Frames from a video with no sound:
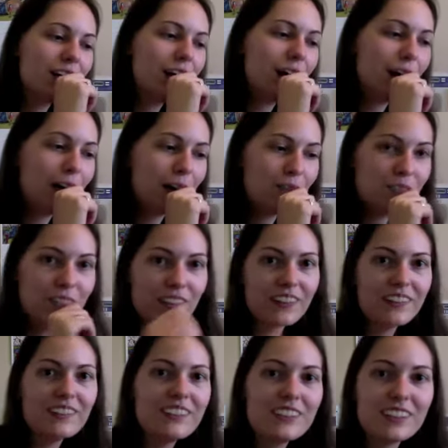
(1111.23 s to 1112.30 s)
we're
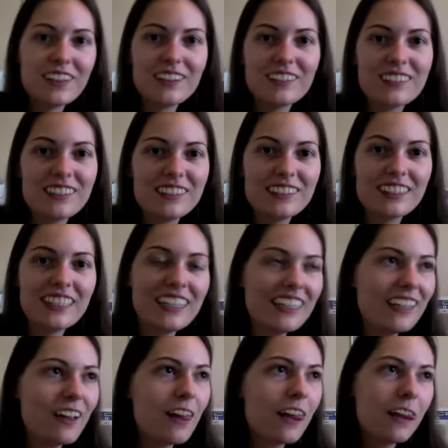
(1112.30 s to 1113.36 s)
going to start to
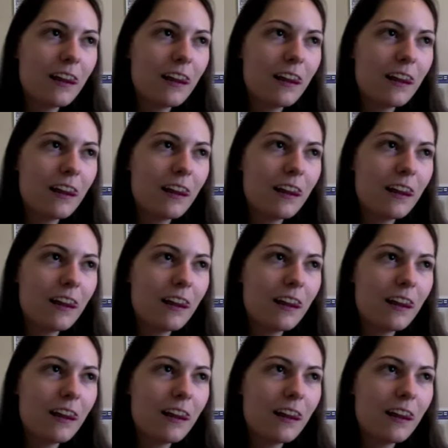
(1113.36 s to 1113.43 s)
see